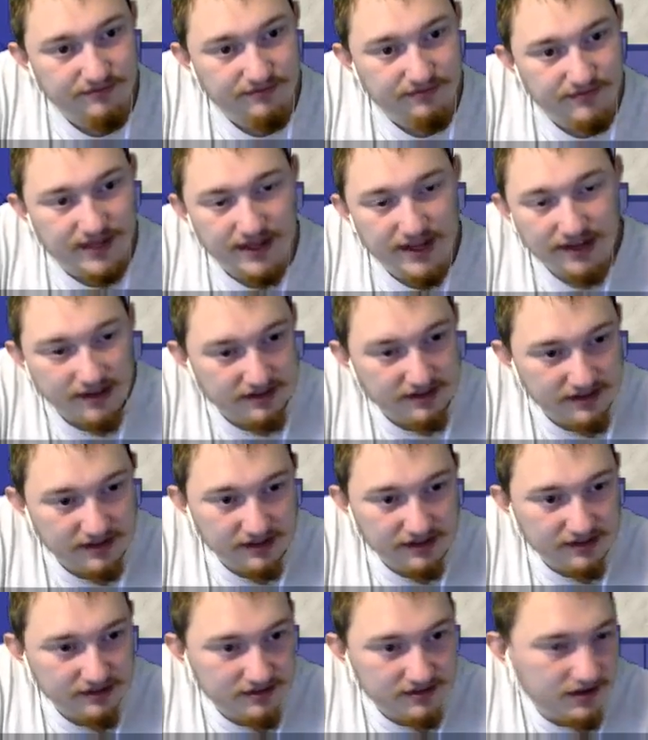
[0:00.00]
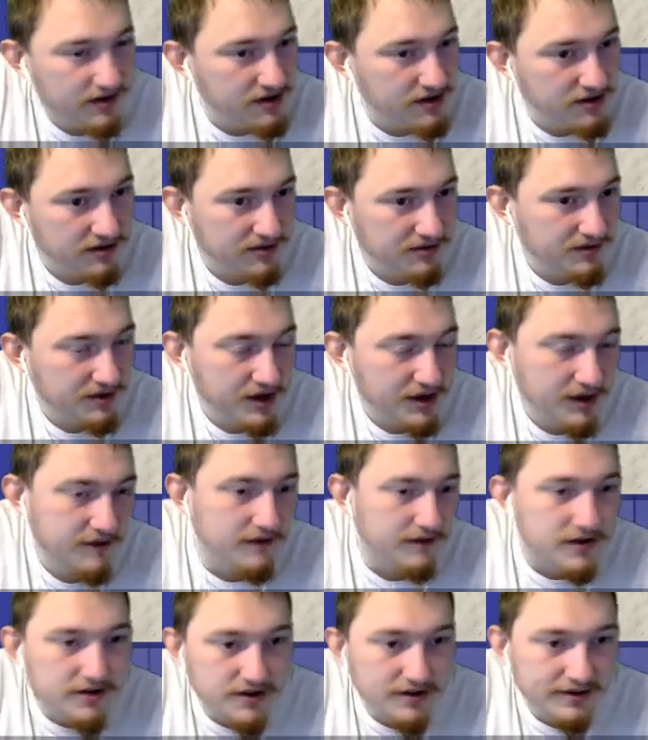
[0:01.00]
I guess collectors are
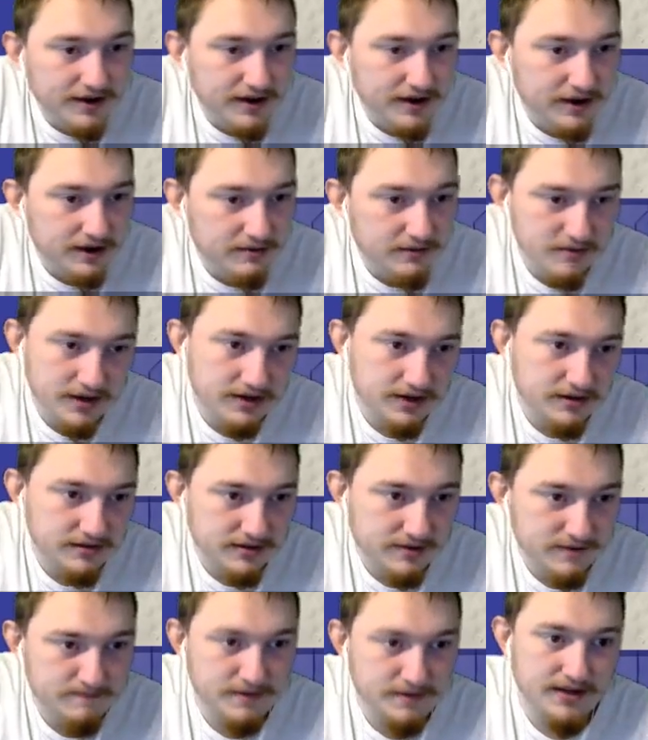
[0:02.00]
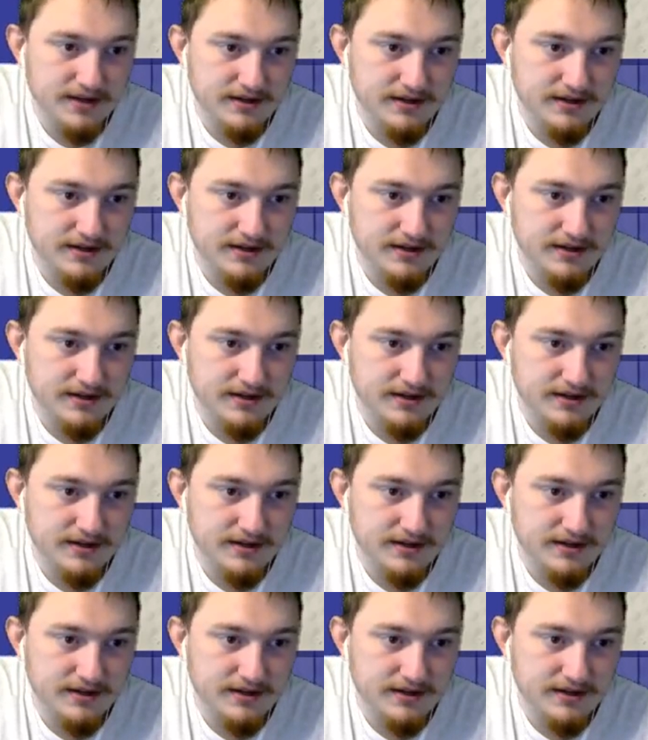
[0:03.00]
efficiently in comparison, but